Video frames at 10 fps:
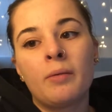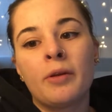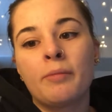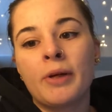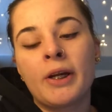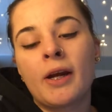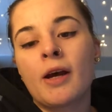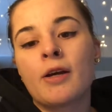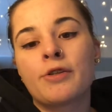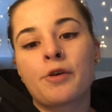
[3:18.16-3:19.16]
the
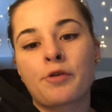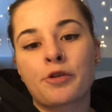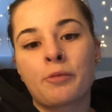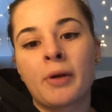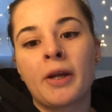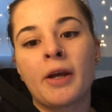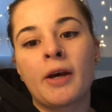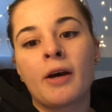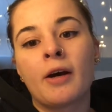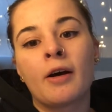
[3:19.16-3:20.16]
media, social
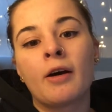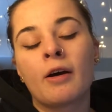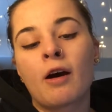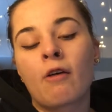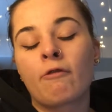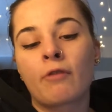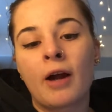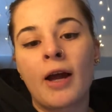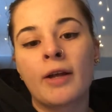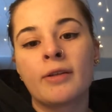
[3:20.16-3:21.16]
media, our
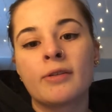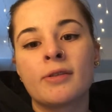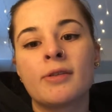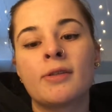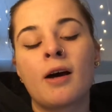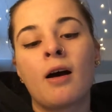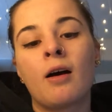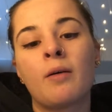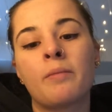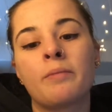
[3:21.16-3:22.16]
friends,
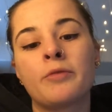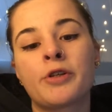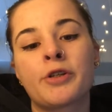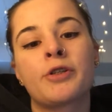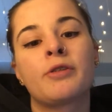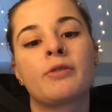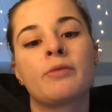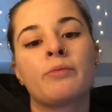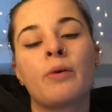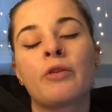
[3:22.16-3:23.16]
just
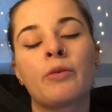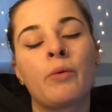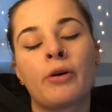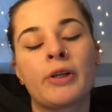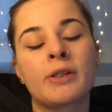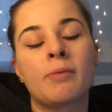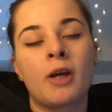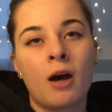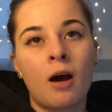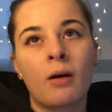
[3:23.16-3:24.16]
what the world has
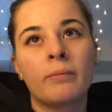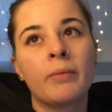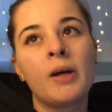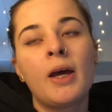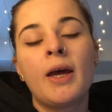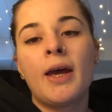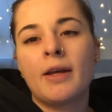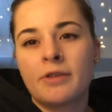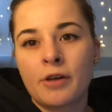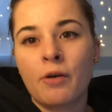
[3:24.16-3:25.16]
become,
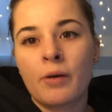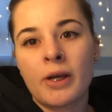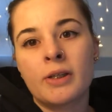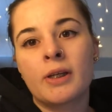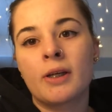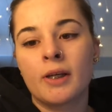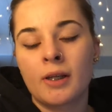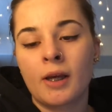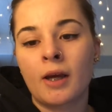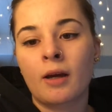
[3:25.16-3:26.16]
it's so easy to
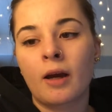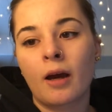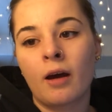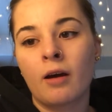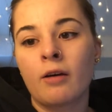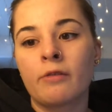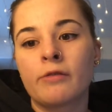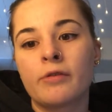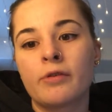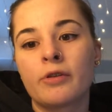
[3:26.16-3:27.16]
think
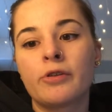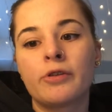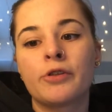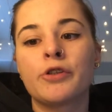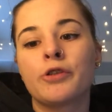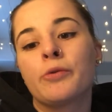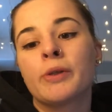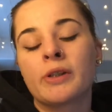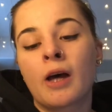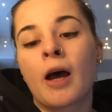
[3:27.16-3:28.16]
of
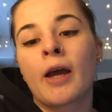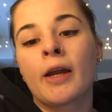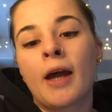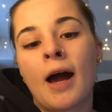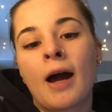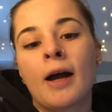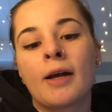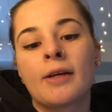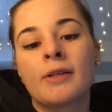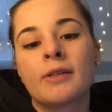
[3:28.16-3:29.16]
suicide
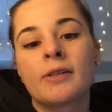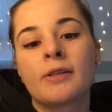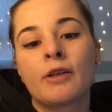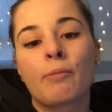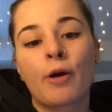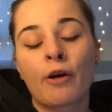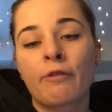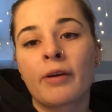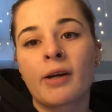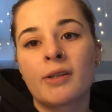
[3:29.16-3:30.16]
as the
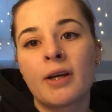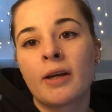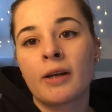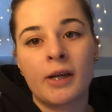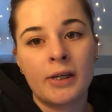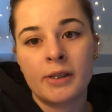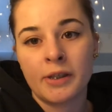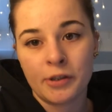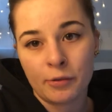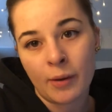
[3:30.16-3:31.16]
perfect and
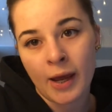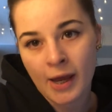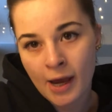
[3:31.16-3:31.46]
easiest way